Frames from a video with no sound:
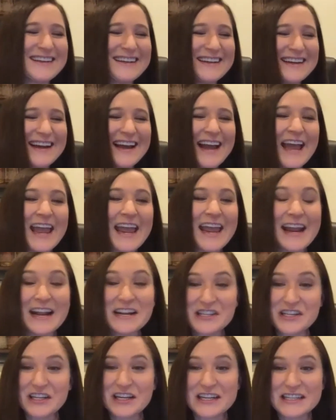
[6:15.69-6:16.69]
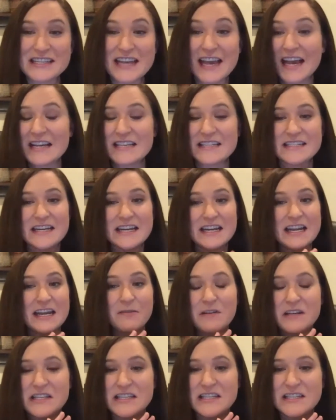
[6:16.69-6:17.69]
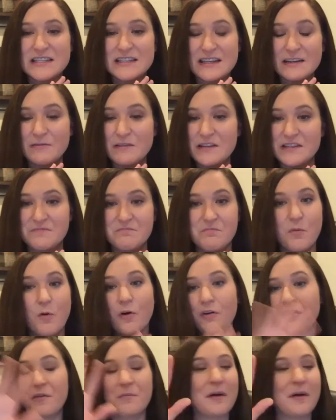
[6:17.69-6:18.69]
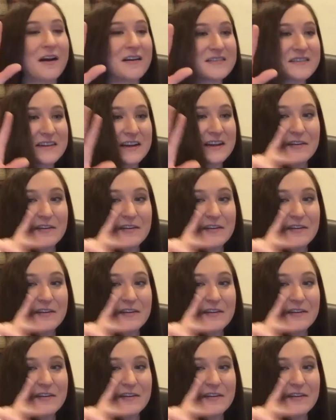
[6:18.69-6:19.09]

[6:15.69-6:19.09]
Yeah. And I took a test and it was, it was more than positive.